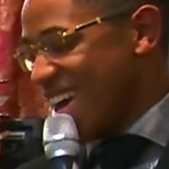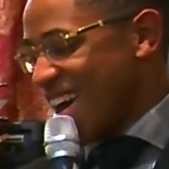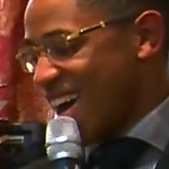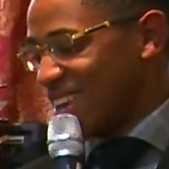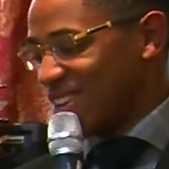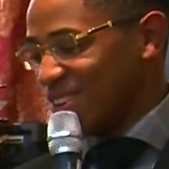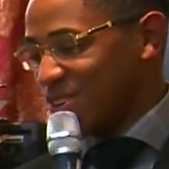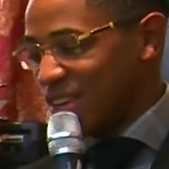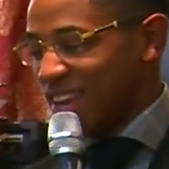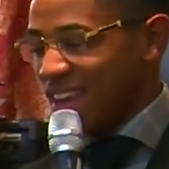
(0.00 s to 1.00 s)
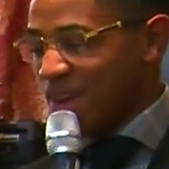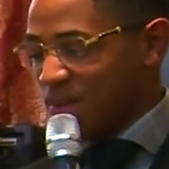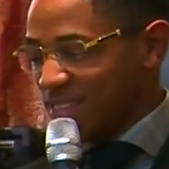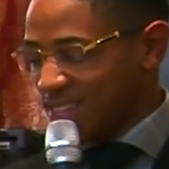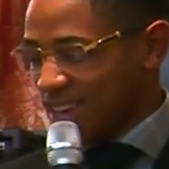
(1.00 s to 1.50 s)
Hallelujah. Let
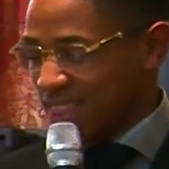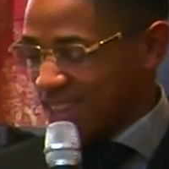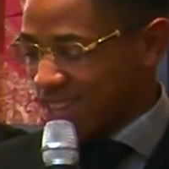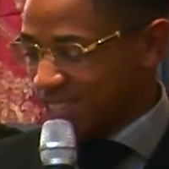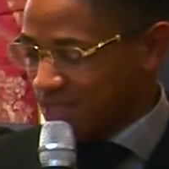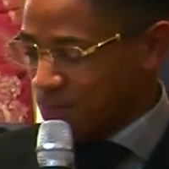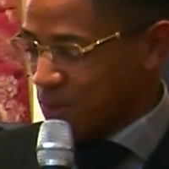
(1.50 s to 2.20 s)
me say this